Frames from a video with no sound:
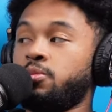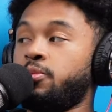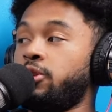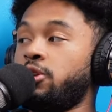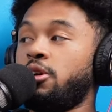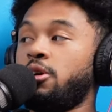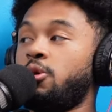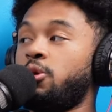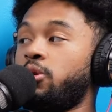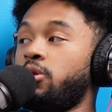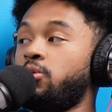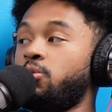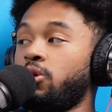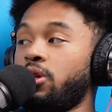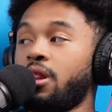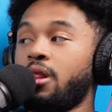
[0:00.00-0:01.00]
But your or
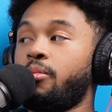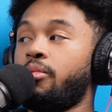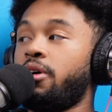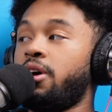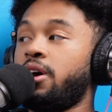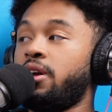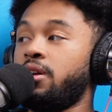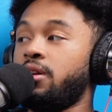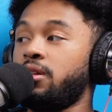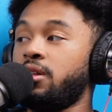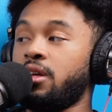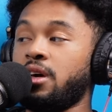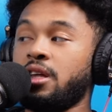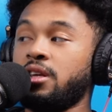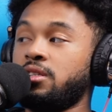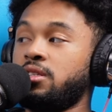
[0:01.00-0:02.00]
with a LeBron,
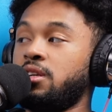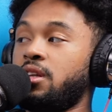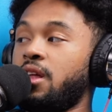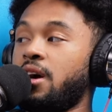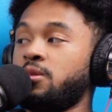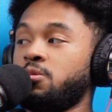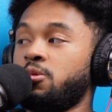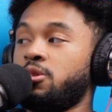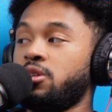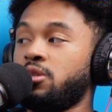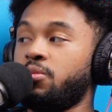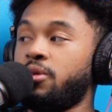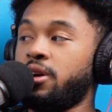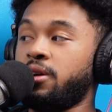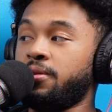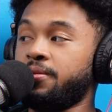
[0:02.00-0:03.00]
Le Hennessy, your last words,
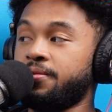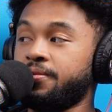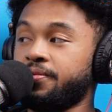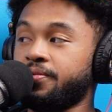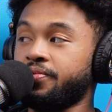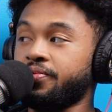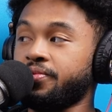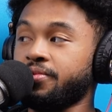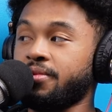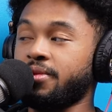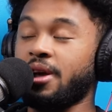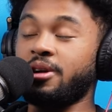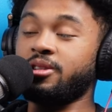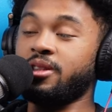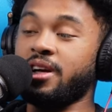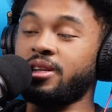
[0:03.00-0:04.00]
bro. That's my last words.
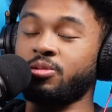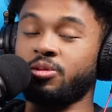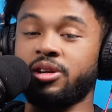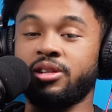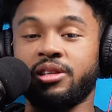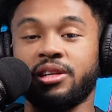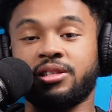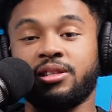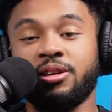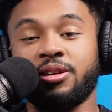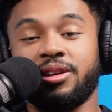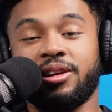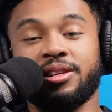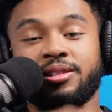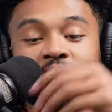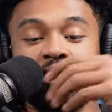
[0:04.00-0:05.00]
That was your last words? That's it.
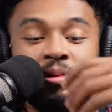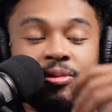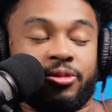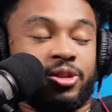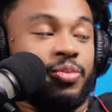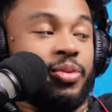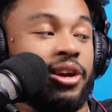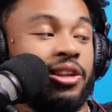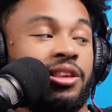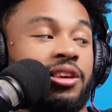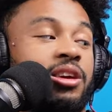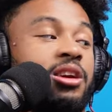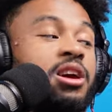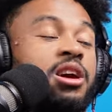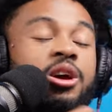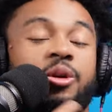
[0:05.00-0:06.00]
That's, I don't respect it.
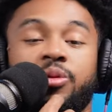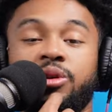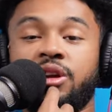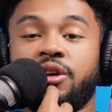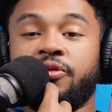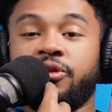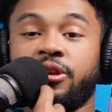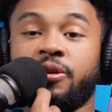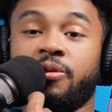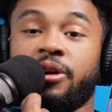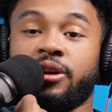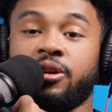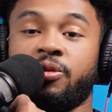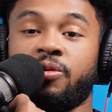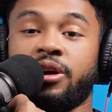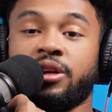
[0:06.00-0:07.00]
We different than
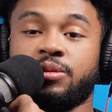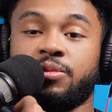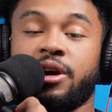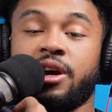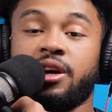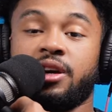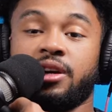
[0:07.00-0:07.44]
regular no regs, man.